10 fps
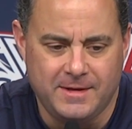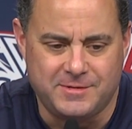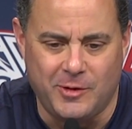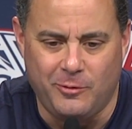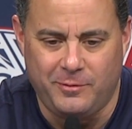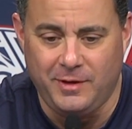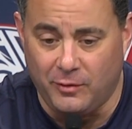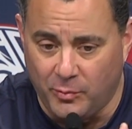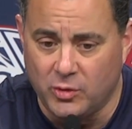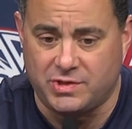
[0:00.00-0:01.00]
So, you know,
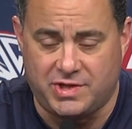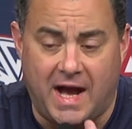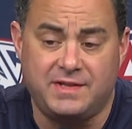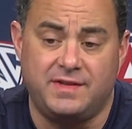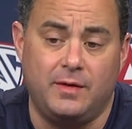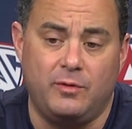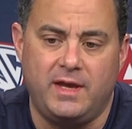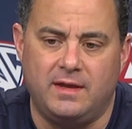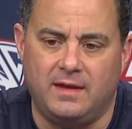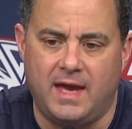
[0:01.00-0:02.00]
the more shots that we
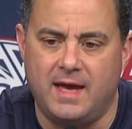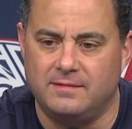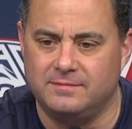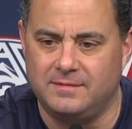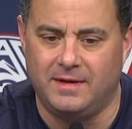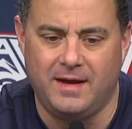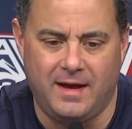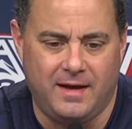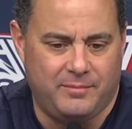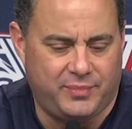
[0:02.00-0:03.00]
can get,
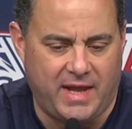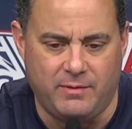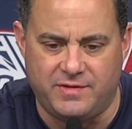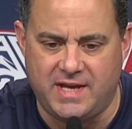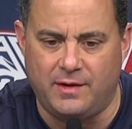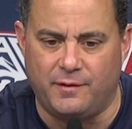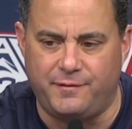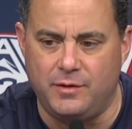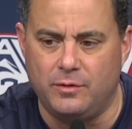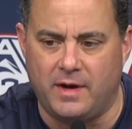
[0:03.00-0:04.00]
uh, play with 10 or
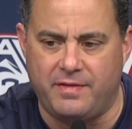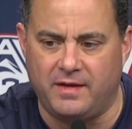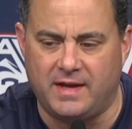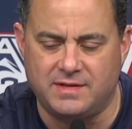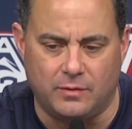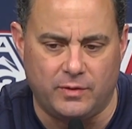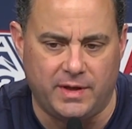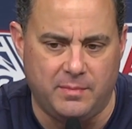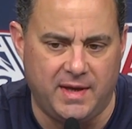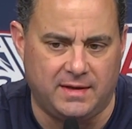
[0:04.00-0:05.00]
fewer, I think that's a
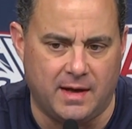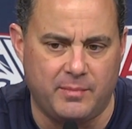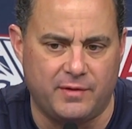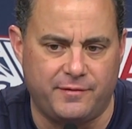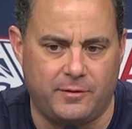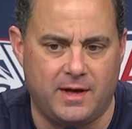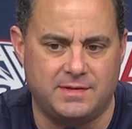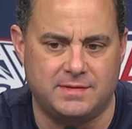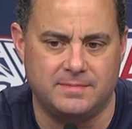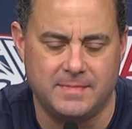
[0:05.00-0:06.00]
really big number for
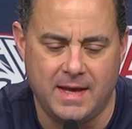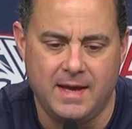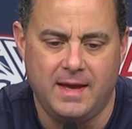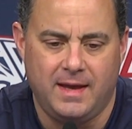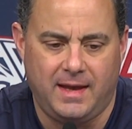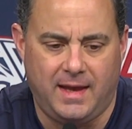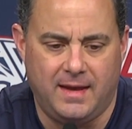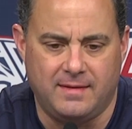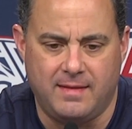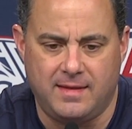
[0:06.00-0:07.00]
us.
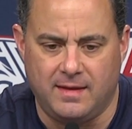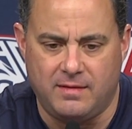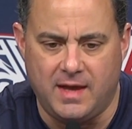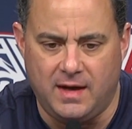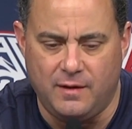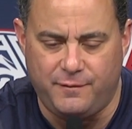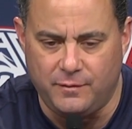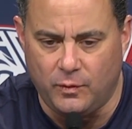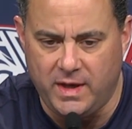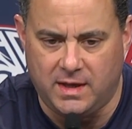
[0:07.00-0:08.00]
And I think that if
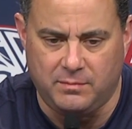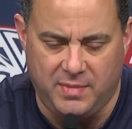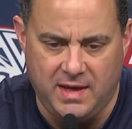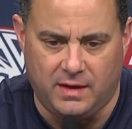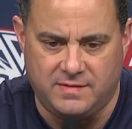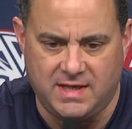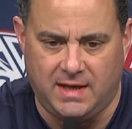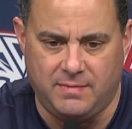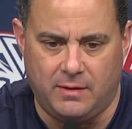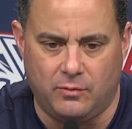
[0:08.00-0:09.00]
we can be a
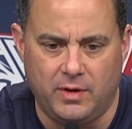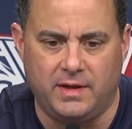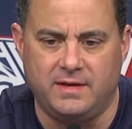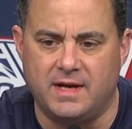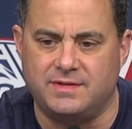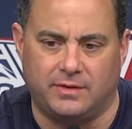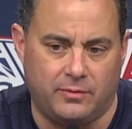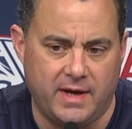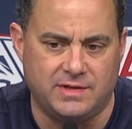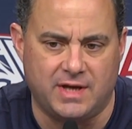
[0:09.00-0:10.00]
team that really does a
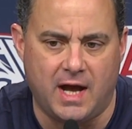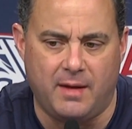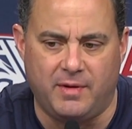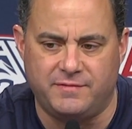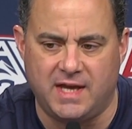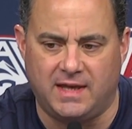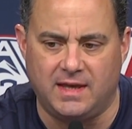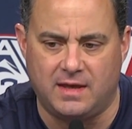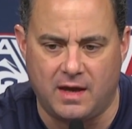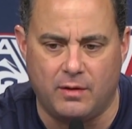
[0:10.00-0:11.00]
great job of
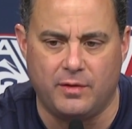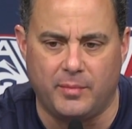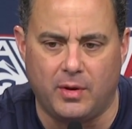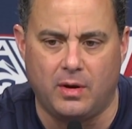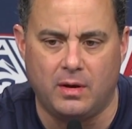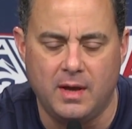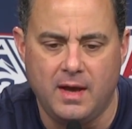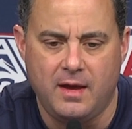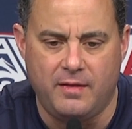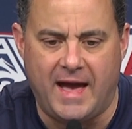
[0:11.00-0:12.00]
taking care of the ball,
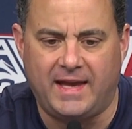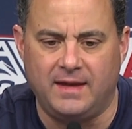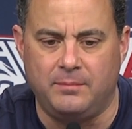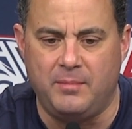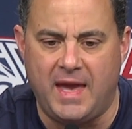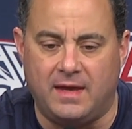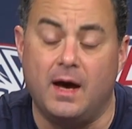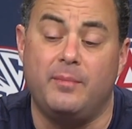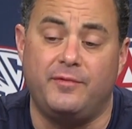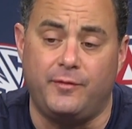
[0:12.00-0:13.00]
that can make
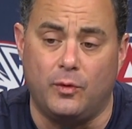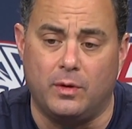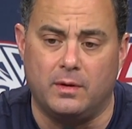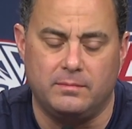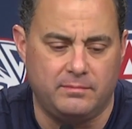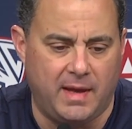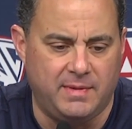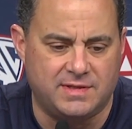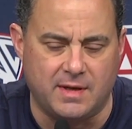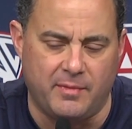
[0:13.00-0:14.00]
up for
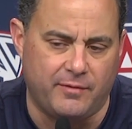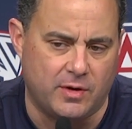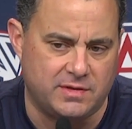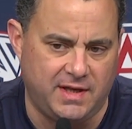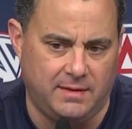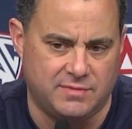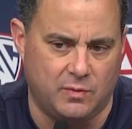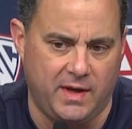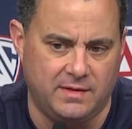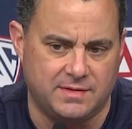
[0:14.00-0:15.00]
maybe some of our team's
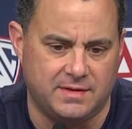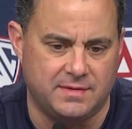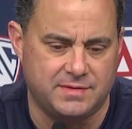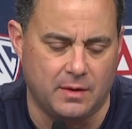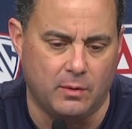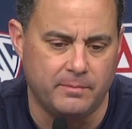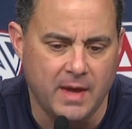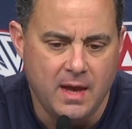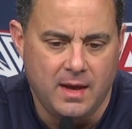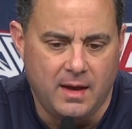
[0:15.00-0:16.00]
weaknesses. So,
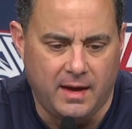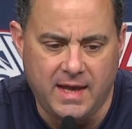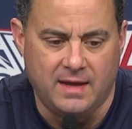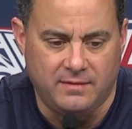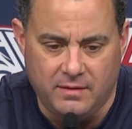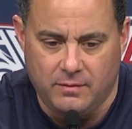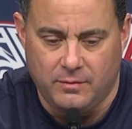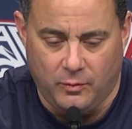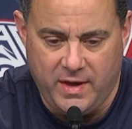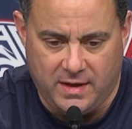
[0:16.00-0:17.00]
again,
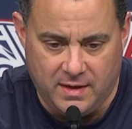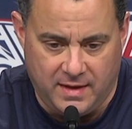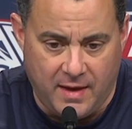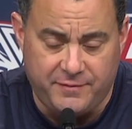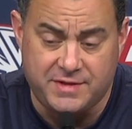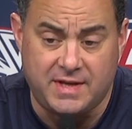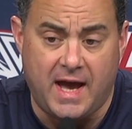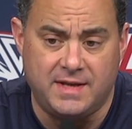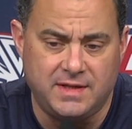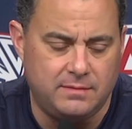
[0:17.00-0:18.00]
we can
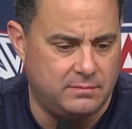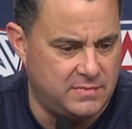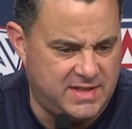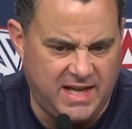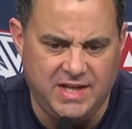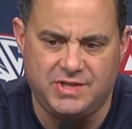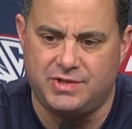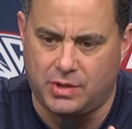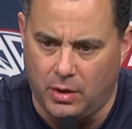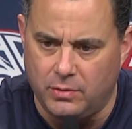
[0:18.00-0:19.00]
emphasize it,
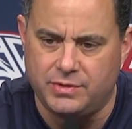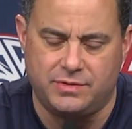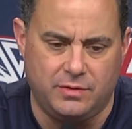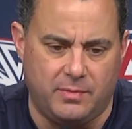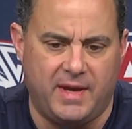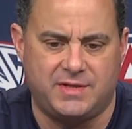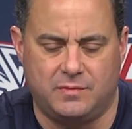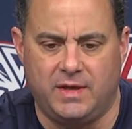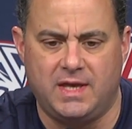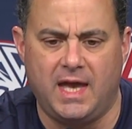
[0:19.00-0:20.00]
teach, coach, do the
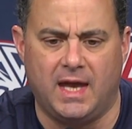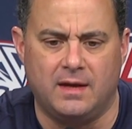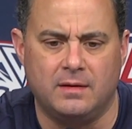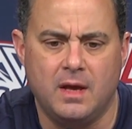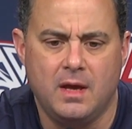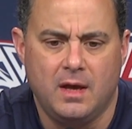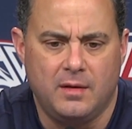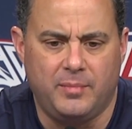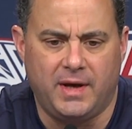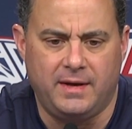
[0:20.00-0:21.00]
best we can,
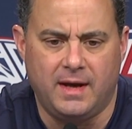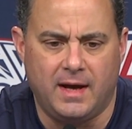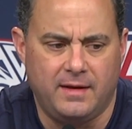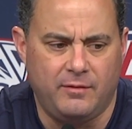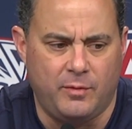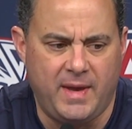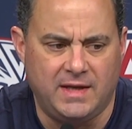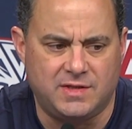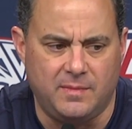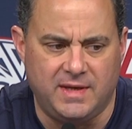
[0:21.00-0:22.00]
but uh, it
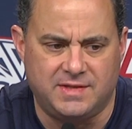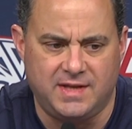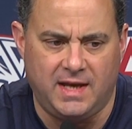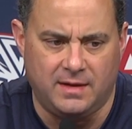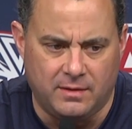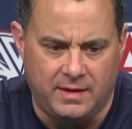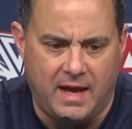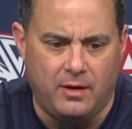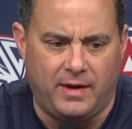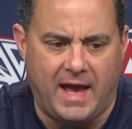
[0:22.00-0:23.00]
remains to be seen
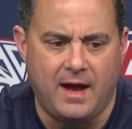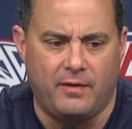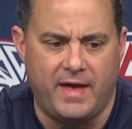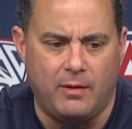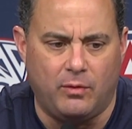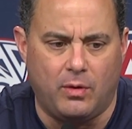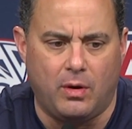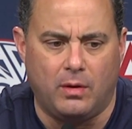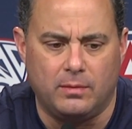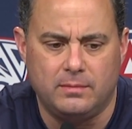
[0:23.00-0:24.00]
on on how that will
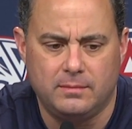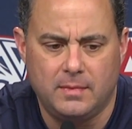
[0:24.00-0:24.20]
all